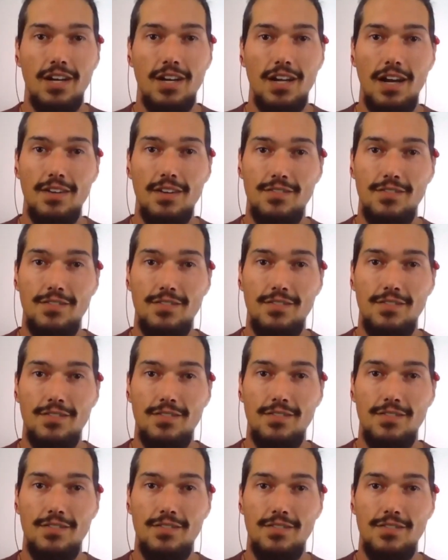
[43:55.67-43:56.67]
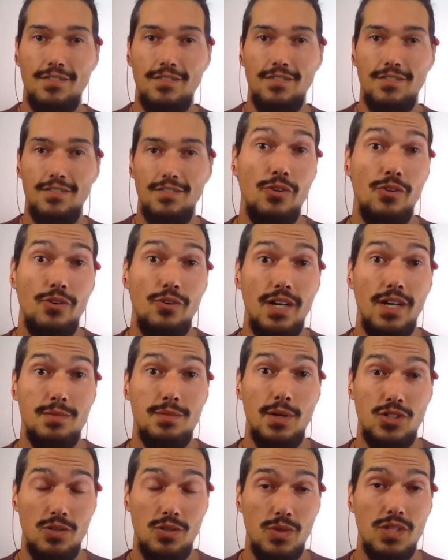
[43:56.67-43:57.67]
it very popular,
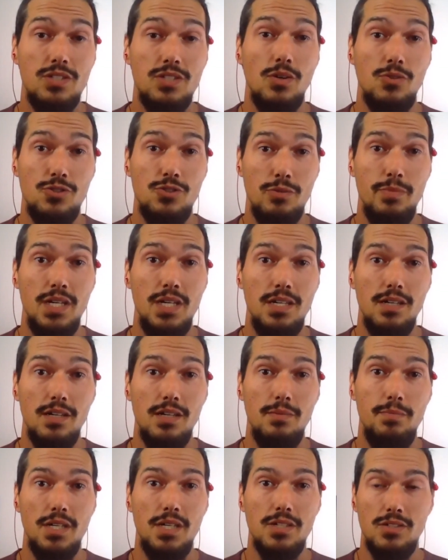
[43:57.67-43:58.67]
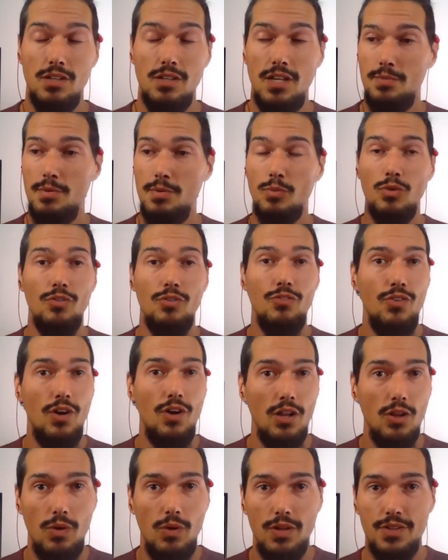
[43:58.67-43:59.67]
especially with social media, because a lot of people will
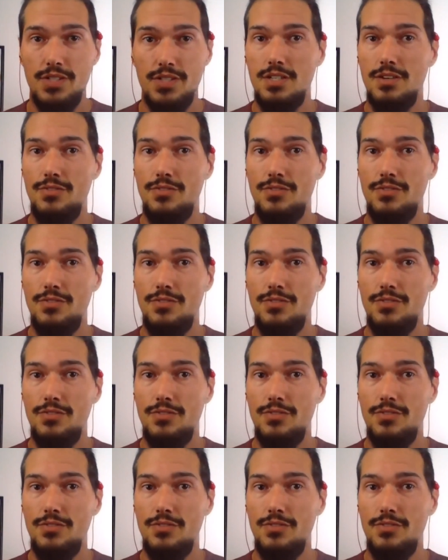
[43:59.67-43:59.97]
follow all these